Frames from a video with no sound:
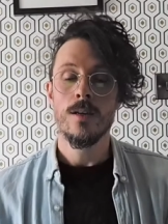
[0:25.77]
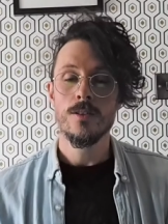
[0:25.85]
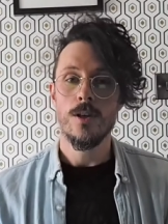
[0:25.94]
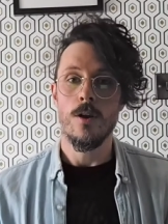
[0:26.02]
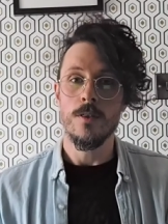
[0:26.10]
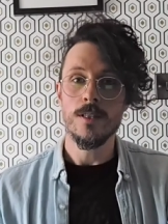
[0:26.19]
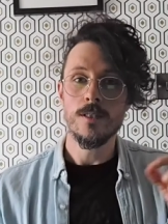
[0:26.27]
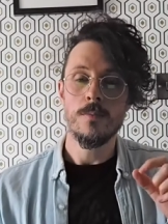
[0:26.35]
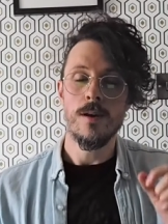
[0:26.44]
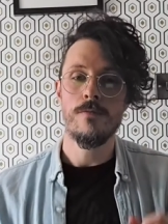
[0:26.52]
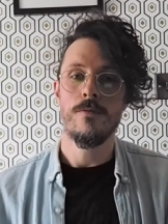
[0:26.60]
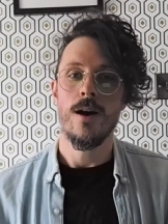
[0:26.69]
So this is
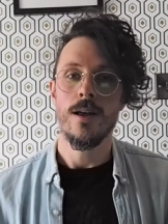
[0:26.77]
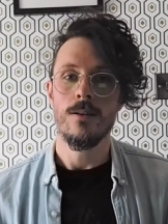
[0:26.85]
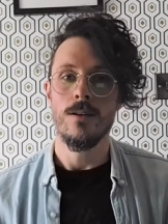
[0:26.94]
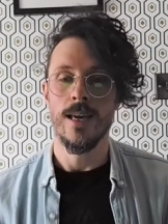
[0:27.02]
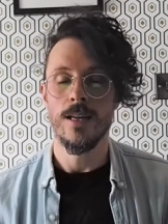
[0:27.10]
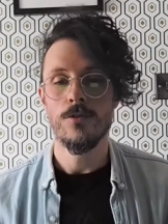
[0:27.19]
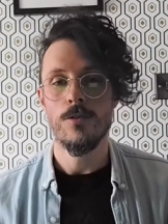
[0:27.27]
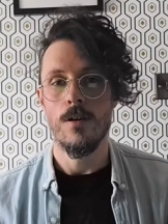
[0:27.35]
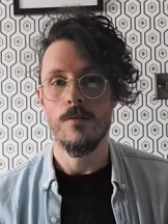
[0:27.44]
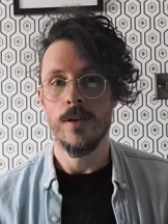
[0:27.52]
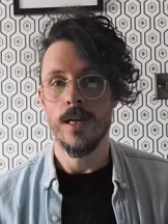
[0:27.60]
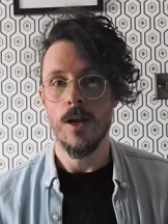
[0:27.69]
my final intro
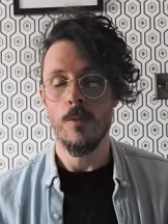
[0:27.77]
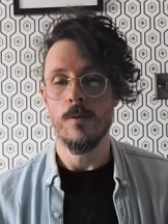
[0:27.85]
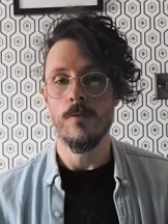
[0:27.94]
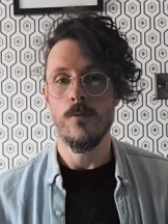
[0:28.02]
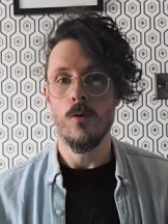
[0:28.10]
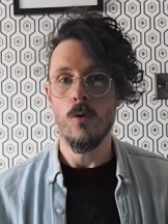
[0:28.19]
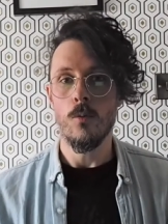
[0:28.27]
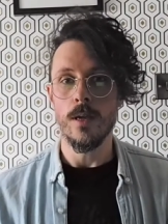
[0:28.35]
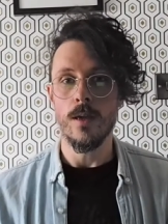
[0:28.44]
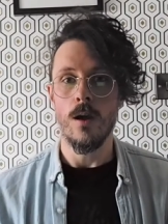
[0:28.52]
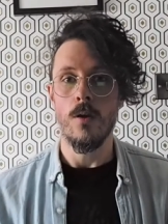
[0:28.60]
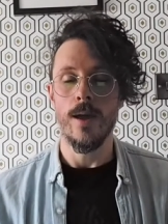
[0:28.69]
video before we
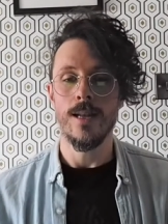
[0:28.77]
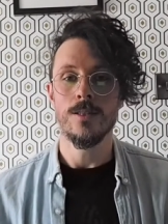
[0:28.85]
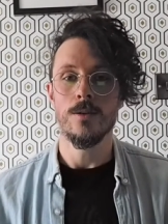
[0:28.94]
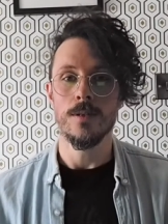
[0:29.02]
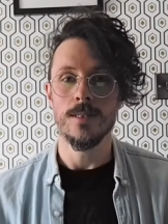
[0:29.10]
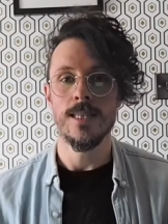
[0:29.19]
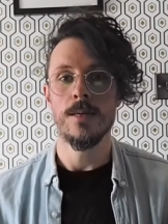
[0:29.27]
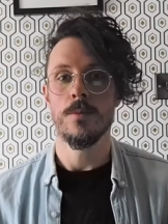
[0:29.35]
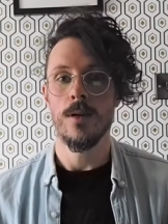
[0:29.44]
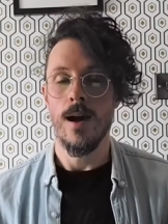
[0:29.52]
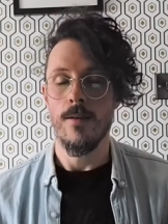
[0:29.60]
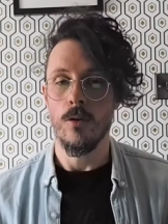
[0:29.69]
go into a deep
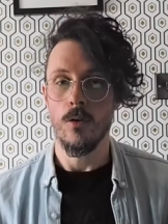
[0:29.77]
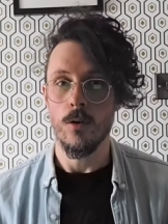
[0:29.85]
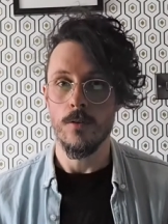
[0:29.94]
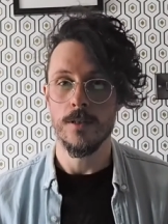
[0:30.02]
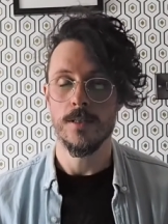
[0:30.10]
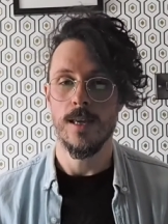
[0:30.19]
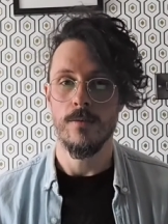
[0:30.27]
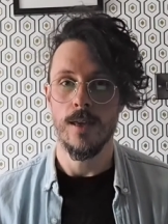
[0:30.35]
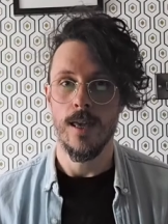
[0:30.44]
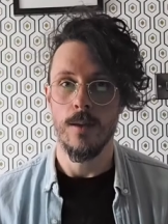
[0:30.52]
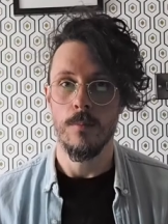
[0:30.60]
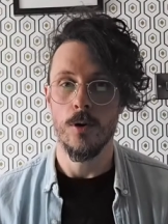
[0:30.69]
dive on all of the Stephen
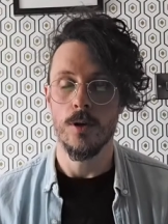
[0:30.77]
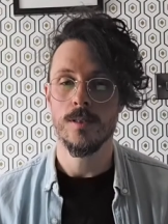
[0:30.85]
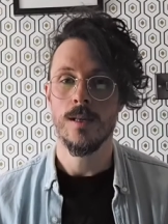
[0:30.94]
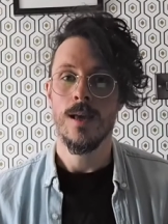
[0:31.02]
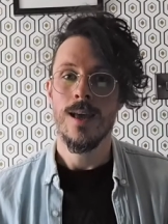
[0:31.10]
King books.